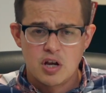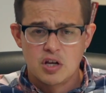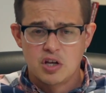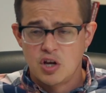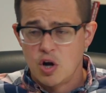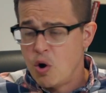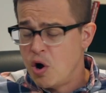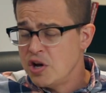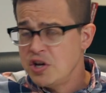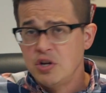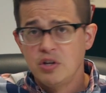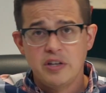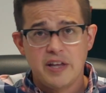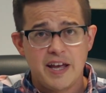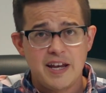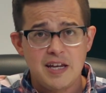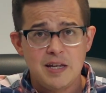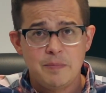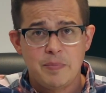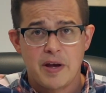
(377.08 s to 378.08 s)
go on your
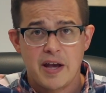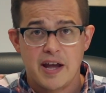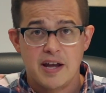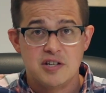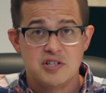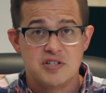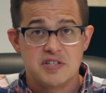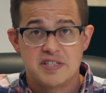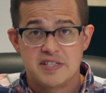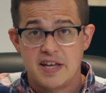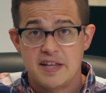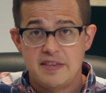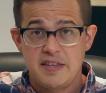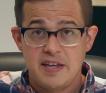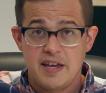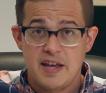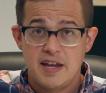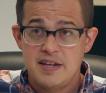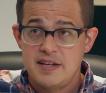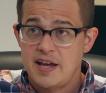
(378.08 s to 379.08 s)
landing page and set
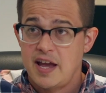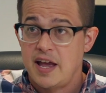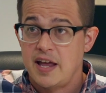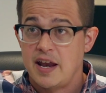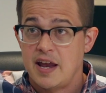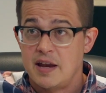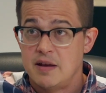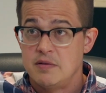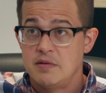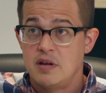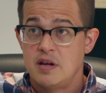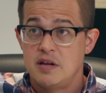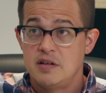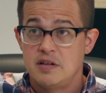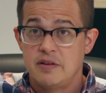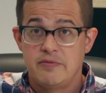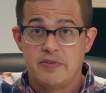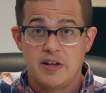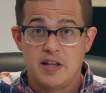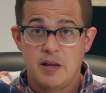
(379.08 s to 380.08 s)
the end date and
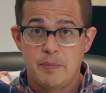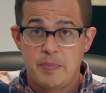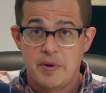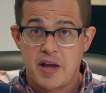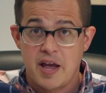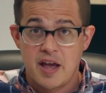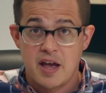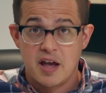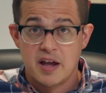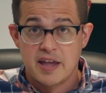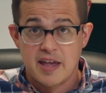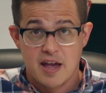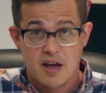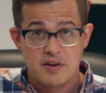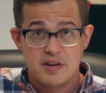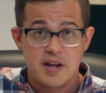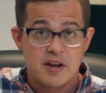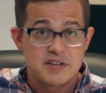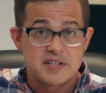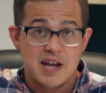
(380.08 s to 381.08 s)
develop a
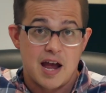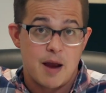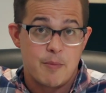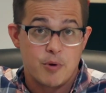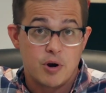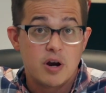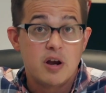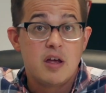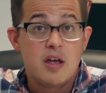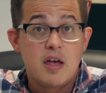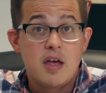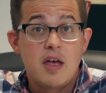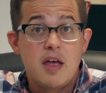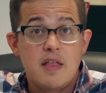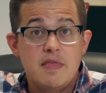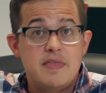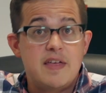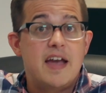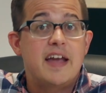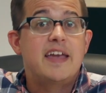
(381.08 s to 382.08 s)
countdown timer
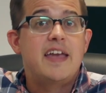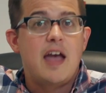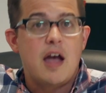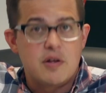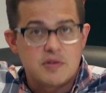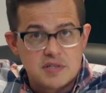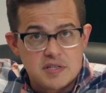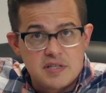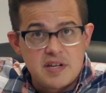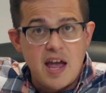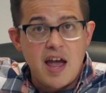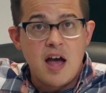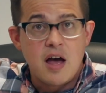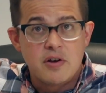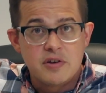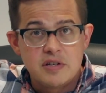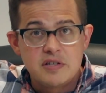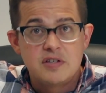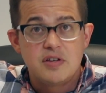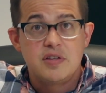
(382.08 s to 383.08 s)
that counts
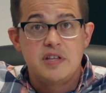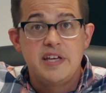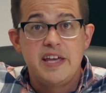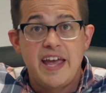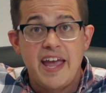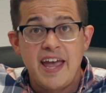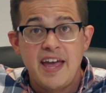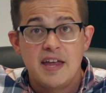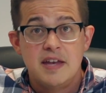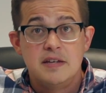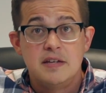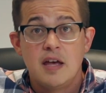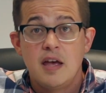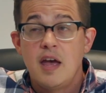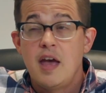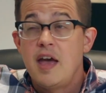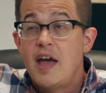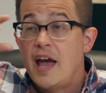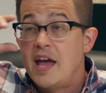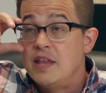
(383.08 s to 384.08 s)
down to the end.
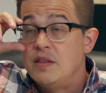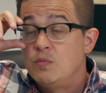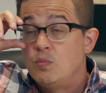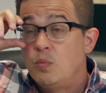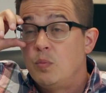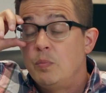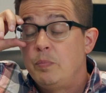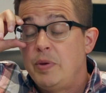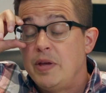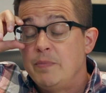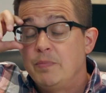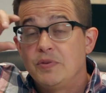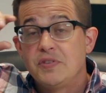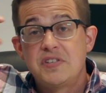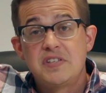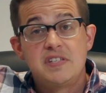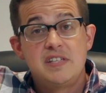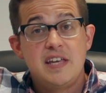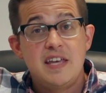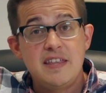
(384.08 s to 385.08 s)
And people
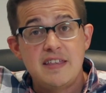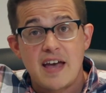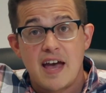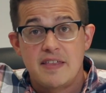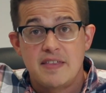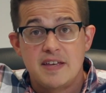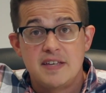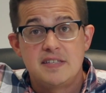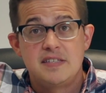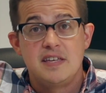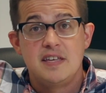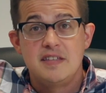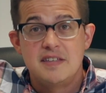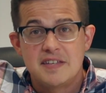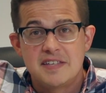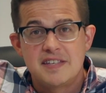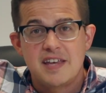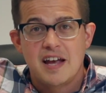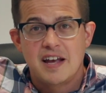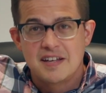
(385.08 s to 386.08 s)
see that. They see the
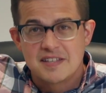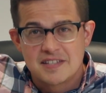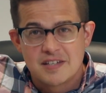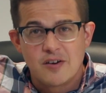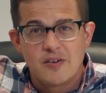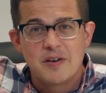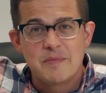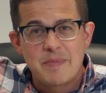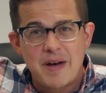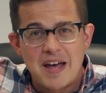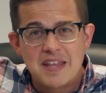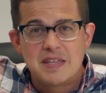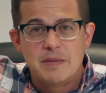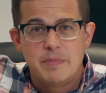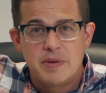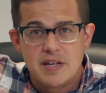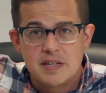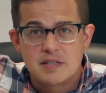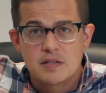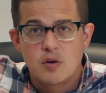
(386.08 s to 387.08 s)
seconds going by, the
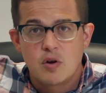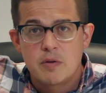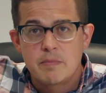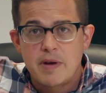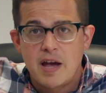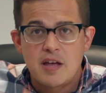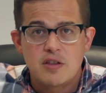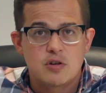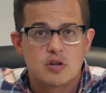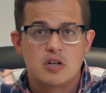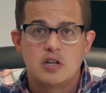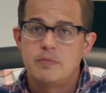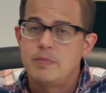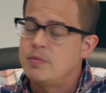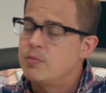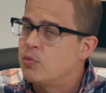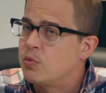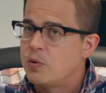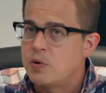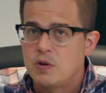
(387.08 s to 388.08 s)
minutes going by. They're going to be
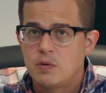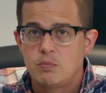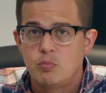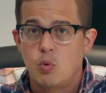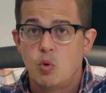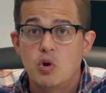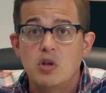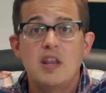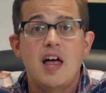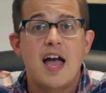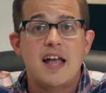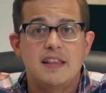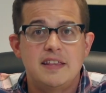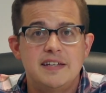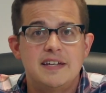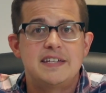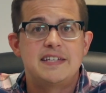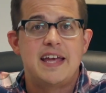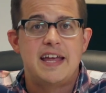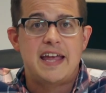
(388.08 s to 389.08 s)
more likely
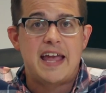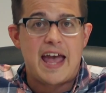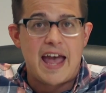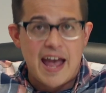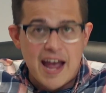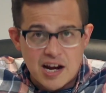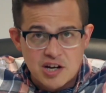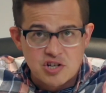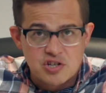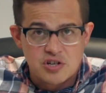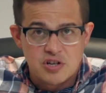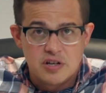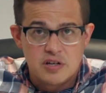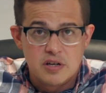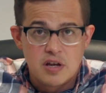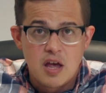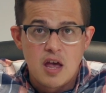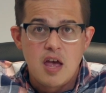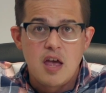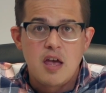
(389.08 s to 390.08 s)
to take
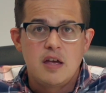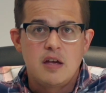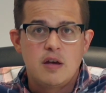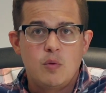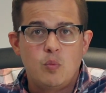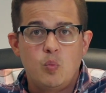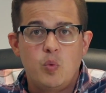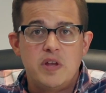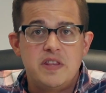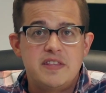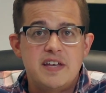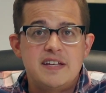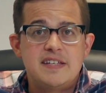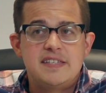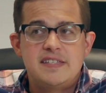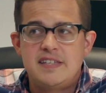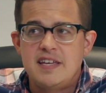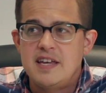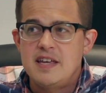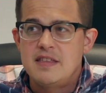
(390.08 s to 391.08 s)
action when they
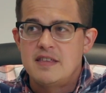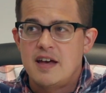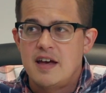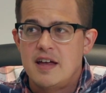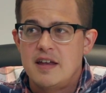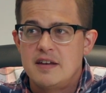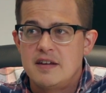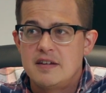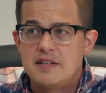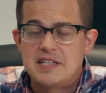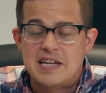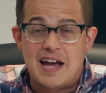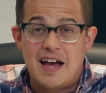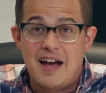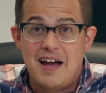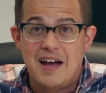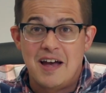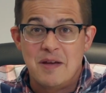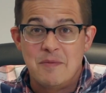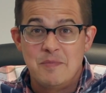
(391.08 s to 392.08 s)
see that
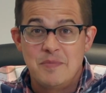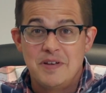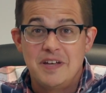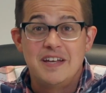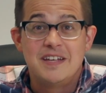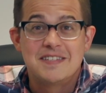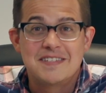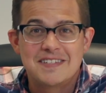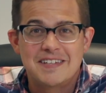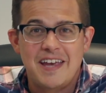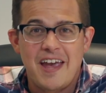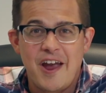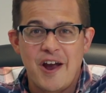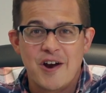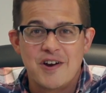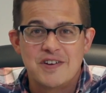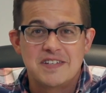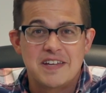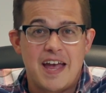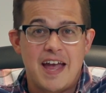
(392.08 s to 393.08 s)
time is
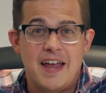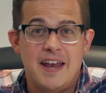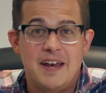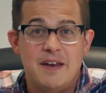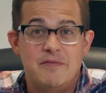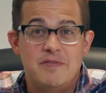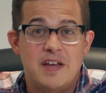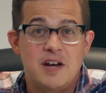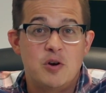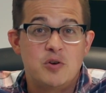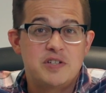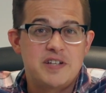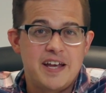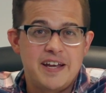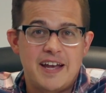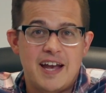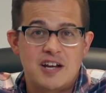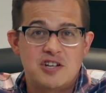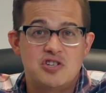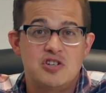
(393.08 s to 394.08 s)
scarce, and if they don't
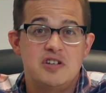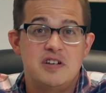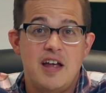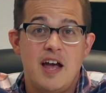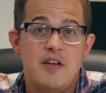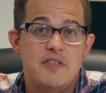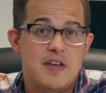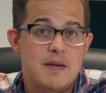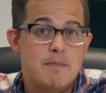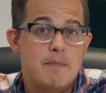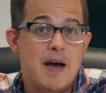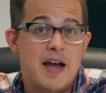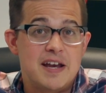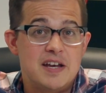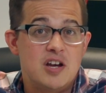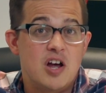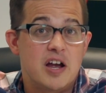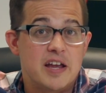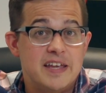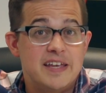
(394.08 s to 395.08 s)
take action now, they might
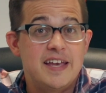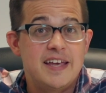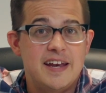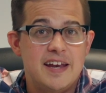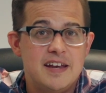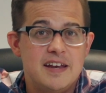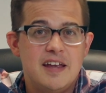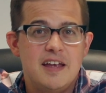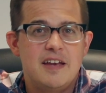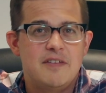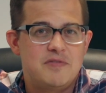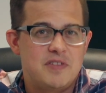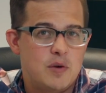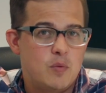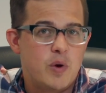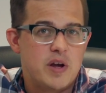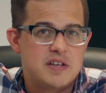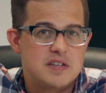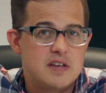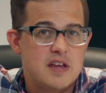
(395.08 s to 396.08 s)
not get it
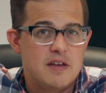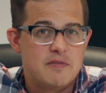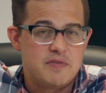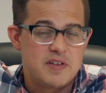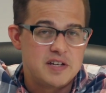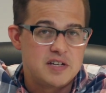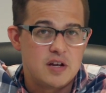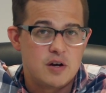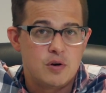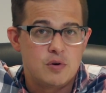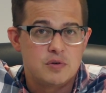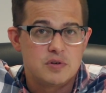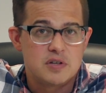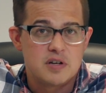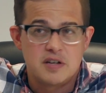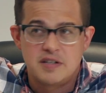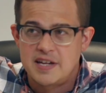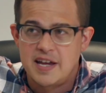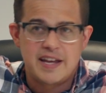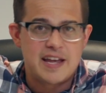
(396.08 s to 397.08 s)
if they
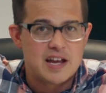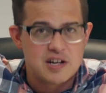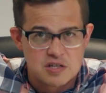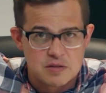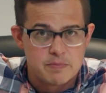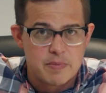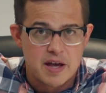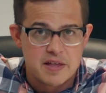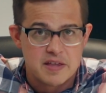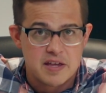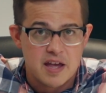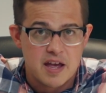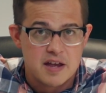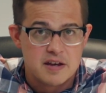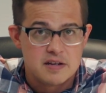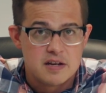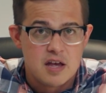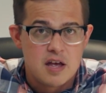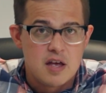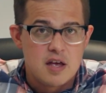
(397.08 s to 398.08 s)
don't take action by the
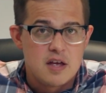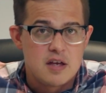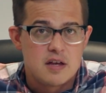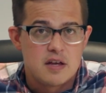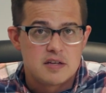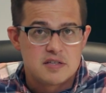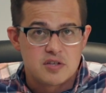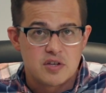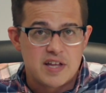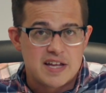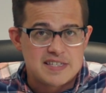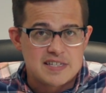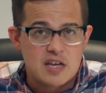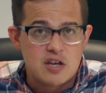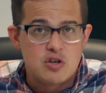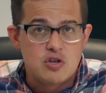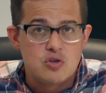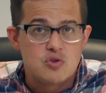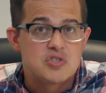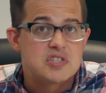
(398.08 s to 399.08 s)
end. So that's how you
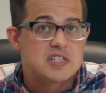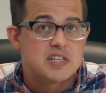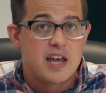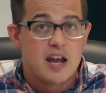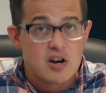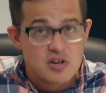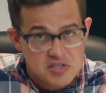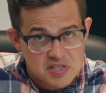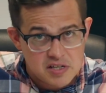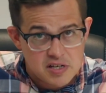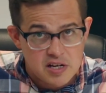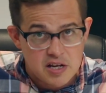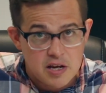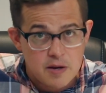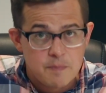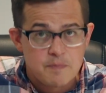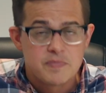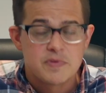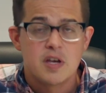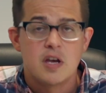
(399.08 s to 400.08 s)
can use
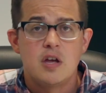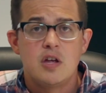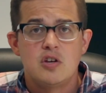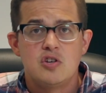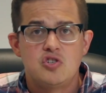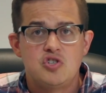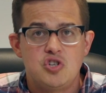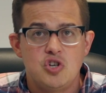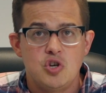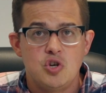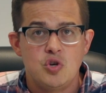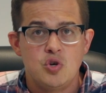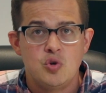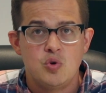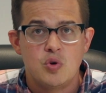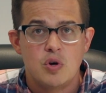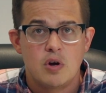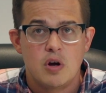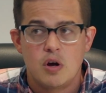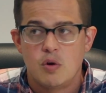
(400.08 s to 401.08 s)
scarcity
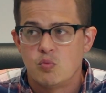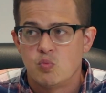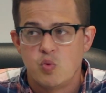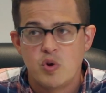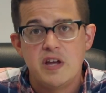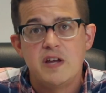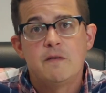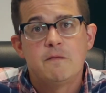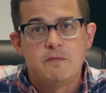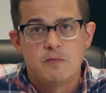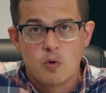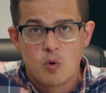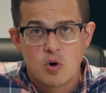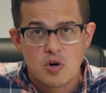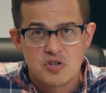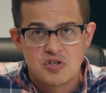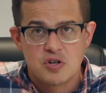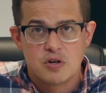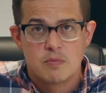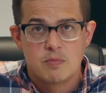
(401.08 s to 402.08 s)
to
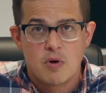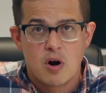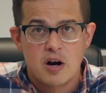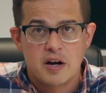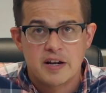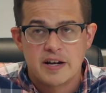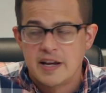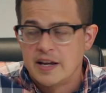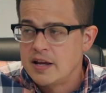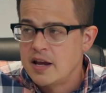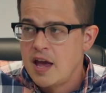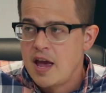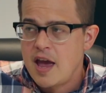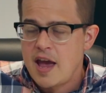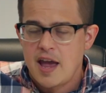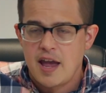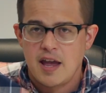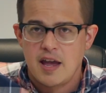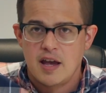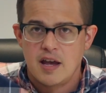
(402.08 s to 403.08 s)
reinforce your marketing
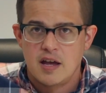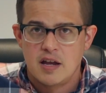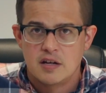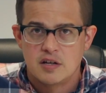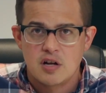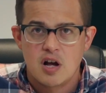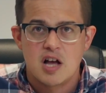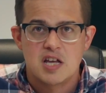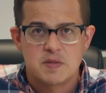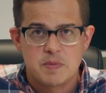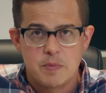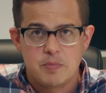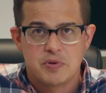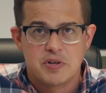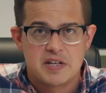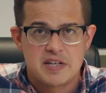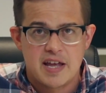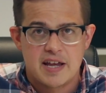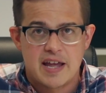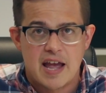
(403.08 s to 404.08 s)
and cause people
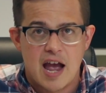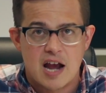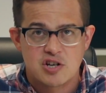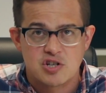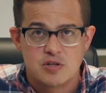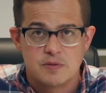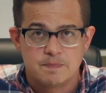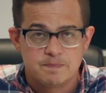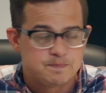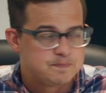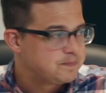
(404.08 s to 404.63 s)
to take action.